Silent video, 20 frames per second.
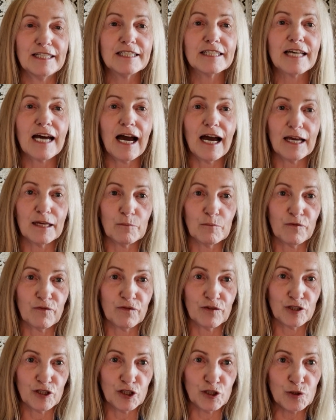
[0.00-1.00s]
time
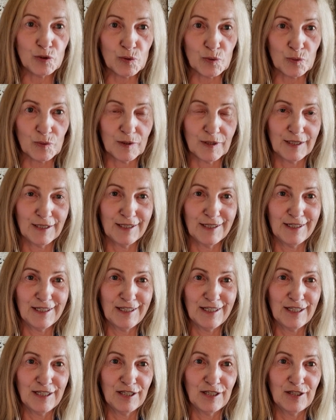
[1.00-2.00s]
for you
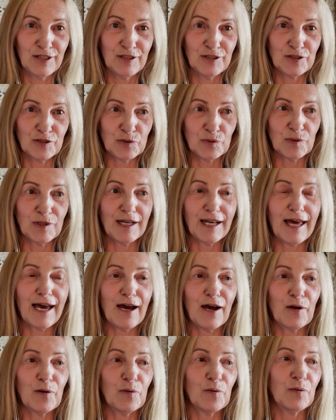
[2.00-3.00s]
to
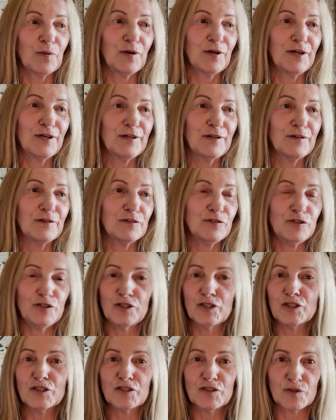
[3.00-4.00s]
allow
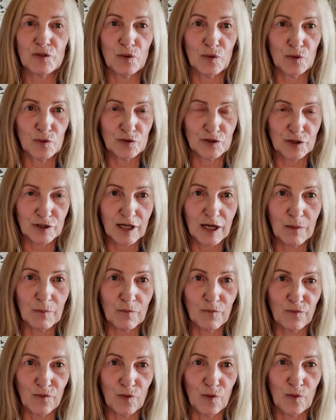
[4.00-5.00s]
your soul to
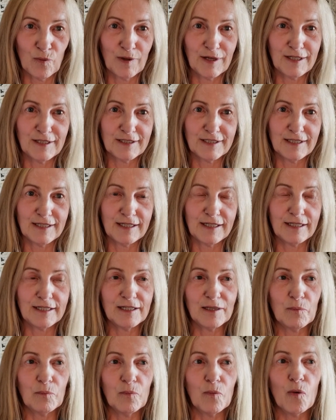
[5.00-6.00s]
come forward
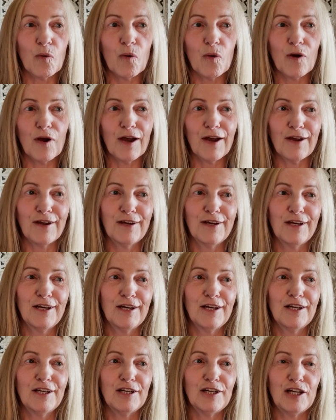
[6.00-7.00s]
in a more
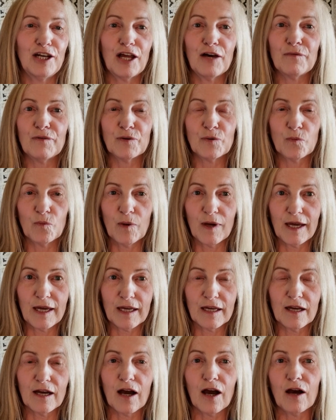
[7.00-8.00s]
loving
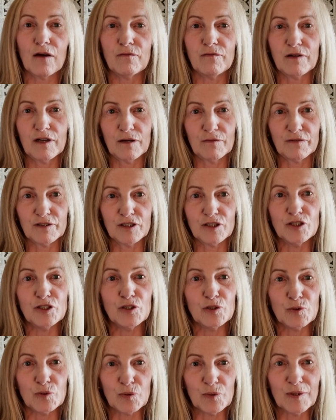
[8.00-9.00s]
way of loving
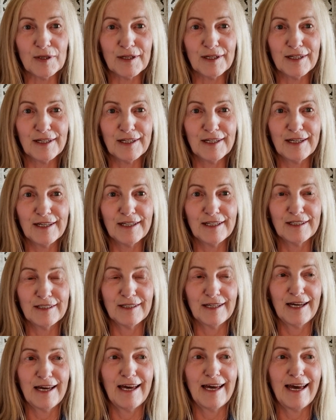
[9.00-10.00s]
you.
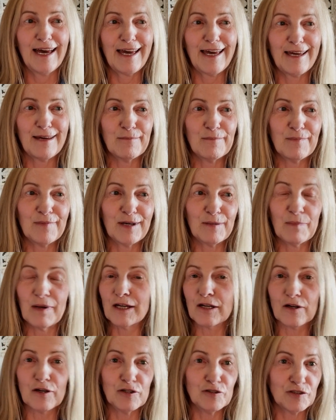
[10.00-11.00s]
And
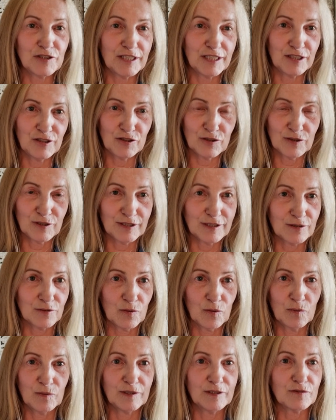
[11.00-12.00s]
my guardian angel is
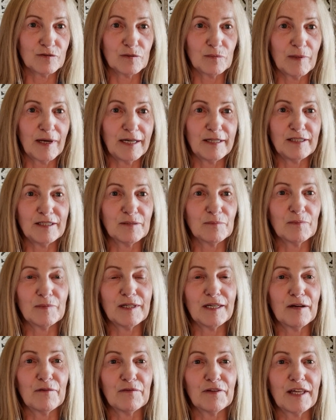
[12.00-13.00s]
always reminding
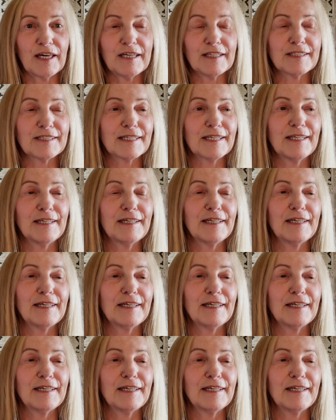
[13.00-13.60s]
me of that.